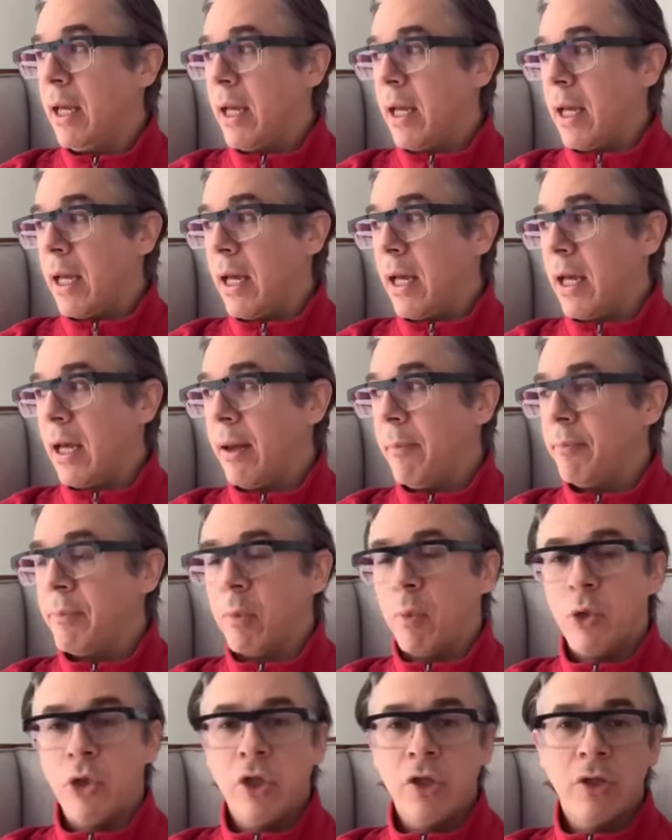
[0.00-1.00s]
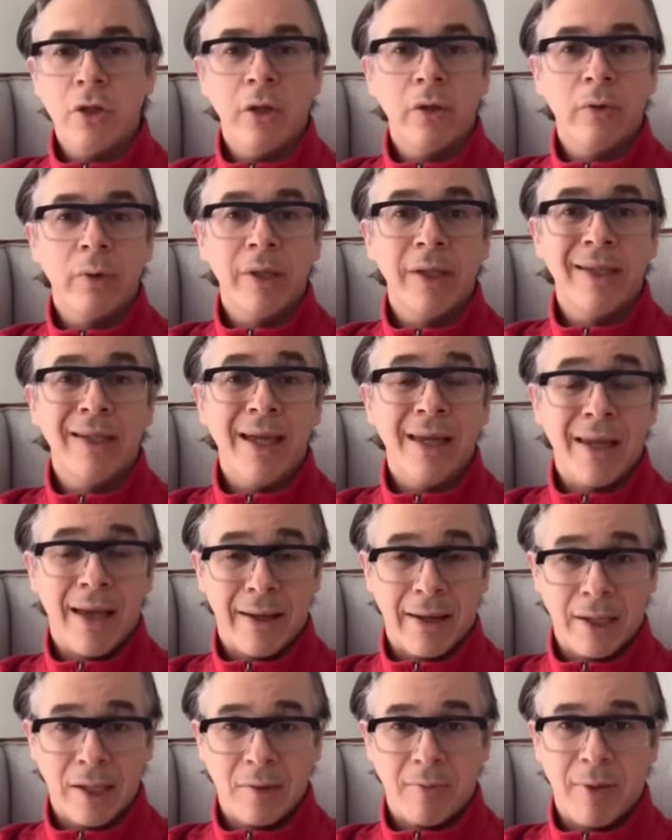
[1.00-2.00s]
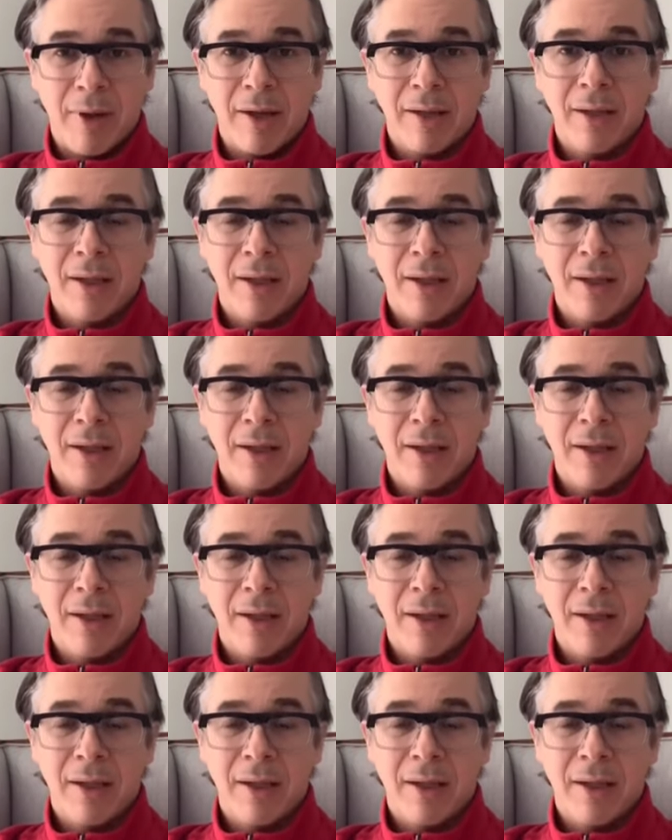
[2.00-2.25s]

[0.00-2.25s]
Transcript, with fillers: um, which is not really that unexpected.